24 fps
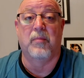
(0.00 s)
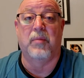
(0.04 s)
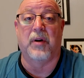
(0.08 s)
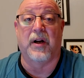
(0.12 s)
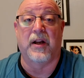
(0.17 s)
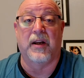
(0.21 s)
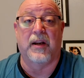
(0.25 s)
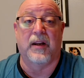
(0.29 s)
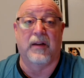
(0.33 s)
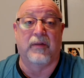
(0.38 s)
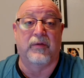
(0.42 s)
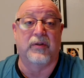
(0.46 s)

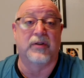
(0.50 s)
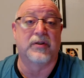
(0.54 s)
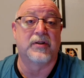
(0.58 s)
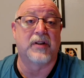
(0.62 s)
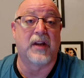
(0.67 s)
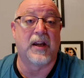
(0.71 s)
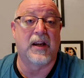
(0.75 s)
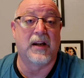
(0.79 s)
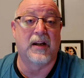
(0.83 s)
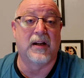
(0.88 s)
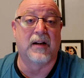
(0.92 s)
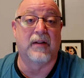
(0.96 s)
But if you're
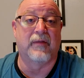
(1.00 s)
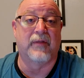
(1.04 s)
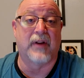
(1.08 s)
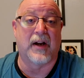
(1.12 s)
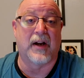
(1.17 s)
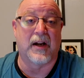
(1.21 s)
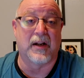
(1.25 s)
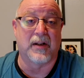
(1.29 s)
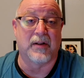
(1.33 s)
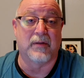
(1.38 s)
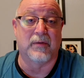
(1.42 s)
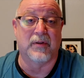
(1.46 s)
staying in a
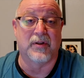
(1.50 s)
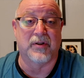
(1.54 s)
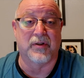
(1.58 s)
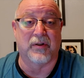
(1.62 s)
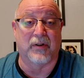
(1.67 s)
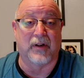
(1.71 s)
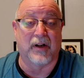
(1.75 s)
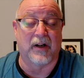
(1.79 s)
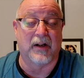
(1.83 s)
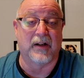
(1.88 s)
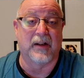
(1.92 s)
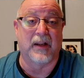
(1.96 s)
value
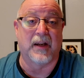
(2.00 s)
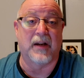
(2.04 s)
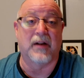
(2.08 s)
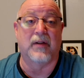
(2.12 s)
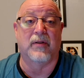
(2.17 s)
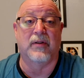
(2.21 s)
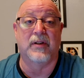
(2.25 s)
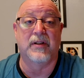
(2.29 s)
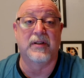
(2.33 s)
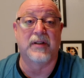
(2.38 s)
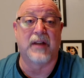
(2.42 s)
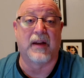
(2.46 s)
resort, they
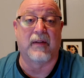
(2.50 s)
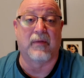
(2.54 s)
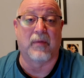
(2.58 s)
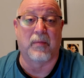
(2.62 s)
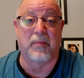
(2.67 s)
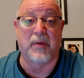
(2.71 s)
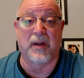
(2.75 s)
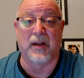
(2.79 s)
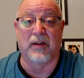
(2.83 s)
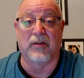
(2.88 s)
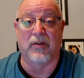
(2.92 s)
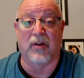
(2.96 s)
always have a
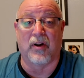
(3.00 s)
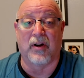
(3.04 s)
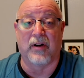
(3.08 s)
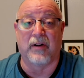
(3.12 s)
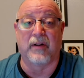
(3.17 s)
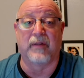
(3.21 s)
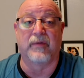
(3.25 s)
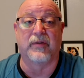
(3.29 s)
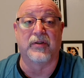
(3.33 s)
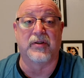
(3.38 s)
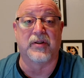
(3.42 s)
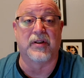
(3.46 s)
big
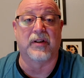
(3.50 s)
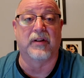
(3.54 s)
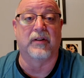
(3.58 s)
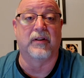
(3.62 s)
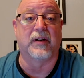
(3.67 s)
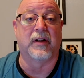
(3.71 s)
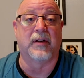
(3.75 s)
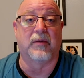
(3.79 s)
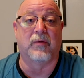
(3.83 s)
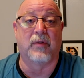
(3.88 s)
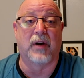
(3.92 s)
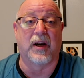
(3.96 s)
laundry
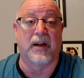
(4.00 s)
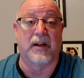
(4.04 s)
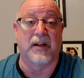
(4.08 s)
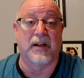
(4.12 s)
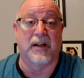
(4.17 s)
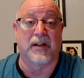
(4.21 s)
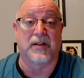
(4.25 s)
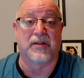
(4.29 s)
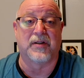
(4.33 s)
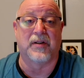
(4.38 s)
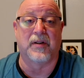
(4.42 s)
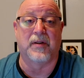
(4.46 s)
facility right
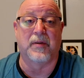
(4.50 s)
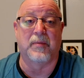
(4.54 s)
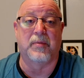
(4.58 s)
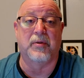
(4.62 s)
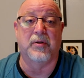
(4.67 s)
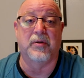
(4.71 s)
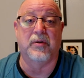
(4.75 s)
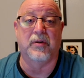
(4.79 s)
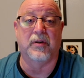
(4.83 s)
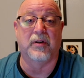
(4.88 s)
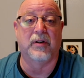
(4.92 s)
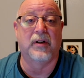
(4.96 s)
next to the
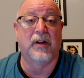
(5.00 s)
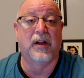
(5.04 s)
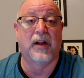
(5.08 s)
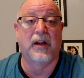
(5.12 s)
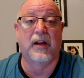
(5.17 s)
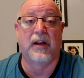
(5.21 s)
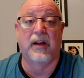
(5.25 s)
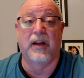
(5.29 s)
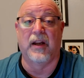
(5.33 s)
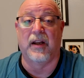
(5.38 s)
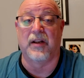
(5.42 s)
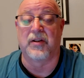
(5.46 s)
pool.
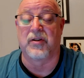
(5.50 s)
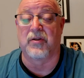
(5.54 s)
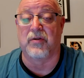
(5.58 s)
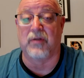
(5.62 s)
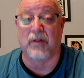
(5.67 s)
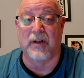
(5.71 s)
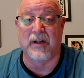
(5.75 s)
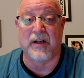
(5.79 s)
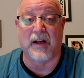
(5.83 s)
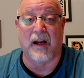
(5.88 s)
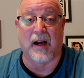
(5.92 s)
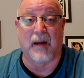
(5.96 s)
It's
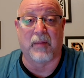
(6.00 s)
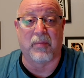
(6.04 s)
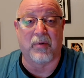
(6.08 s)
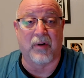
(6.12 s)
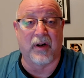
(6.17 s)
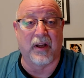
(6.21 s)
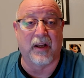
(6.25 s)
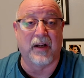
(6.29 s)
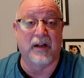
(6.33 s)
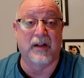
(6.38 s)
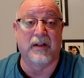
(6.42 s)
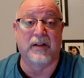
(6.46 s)
coin
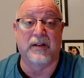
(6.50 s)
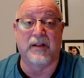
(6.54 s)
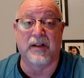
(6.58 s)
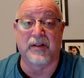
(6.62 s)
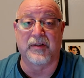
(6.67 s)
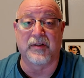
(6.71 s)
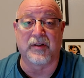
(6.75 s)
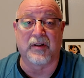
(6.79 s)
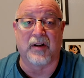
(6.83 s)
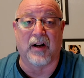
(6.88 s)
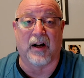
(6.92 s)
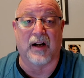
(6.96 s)
operated,
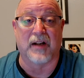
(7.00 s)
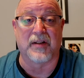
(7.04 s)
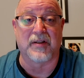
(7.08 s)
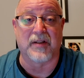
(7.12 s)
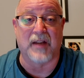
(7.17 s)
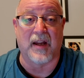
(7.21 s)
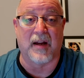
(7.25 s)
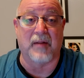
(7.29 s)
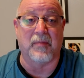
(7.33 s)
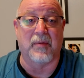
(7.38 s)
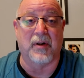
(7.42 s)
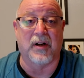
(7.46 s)
doesn't cost
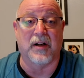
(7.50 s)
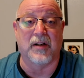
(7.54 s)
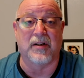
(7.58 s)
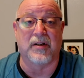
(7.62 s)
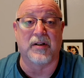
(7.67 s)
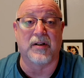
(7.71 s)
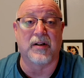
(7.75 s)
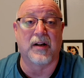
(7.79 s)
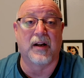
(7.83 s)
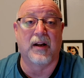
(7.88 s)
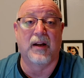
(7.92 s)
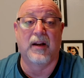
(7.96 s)
that
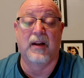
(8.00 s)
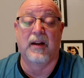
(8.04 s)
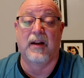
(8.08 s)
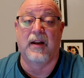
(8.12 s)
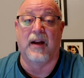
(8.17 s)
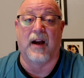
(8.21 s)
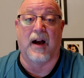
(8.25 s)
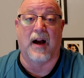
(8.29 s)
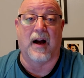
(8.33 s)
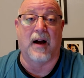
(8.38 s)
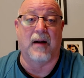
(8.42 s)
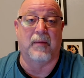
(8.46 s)
much.
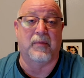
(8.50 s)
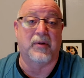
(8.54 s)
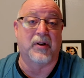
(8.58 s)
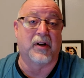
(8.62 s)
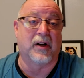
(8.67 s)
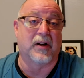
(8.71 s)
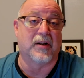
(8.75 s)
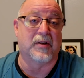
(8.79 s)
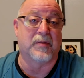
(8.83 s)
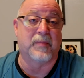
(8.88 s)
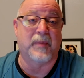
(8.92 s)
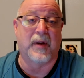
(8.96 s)
You're
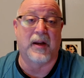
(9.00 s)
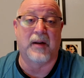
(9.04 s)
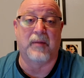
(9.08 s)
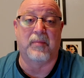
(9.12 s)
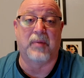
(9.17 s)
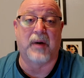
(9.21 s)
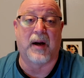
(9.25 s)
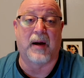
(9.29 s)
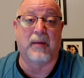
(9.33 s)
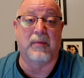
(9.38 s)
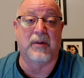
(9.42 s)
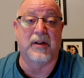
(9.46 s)
going to spend
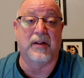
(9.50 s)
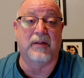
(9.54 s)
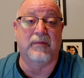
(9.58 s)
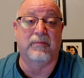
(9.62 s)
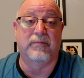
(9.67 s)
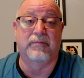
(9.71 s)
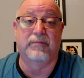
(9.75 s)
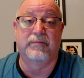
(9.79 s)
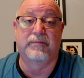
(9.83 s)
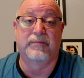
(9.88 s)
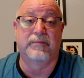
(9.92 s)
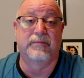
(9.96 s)
probably
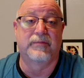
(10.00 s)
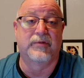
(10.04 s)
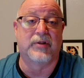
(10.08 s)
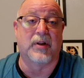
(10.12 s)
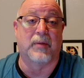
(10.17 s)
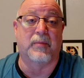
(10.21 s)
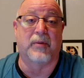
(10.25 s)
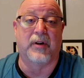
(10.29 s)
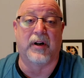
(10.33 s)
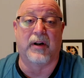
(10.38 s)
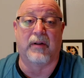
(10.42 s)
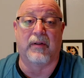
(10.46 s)

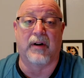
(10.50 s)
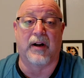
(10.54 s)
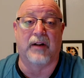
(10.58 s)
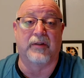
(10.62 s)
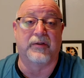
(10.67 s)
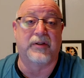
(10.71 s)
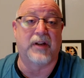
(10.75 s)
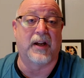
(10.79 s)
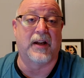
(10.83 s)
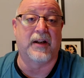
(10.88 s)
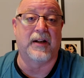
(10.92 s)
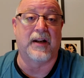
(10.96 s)
somewhere
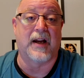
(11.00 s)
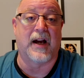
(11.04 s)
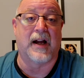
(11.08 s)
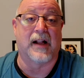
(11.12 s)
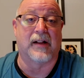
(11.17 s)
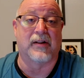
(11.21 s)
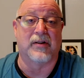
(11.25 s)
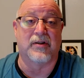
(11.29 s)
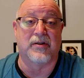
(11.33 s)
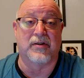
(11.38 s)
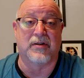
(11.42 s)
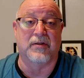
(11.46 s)
around
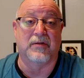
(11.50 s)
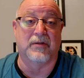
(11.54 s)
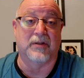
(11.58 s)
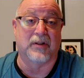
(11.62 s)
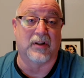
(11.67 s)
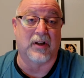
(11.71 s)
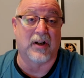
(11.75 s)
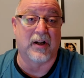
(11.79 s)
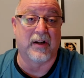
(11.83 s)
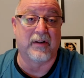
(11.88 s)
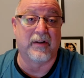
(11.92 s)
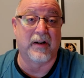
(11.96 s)
$10 doing
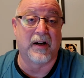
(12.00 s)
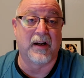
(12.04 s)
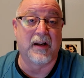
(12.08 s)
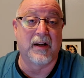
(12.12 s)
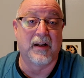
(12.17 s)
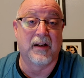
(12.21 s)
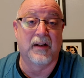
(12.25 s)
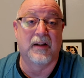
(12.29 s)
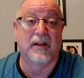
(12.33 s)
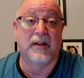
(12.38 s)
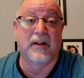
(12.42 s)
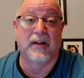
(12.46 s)
laundry